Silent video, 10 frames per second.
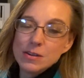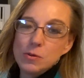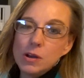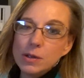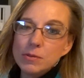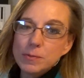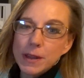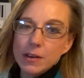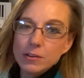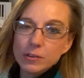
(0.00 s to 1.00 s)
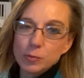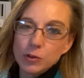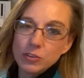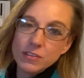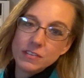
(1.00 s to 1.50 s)
Welcome to Piano
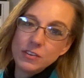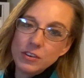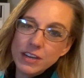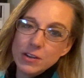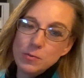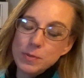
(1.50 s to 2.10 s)
Expression Studio.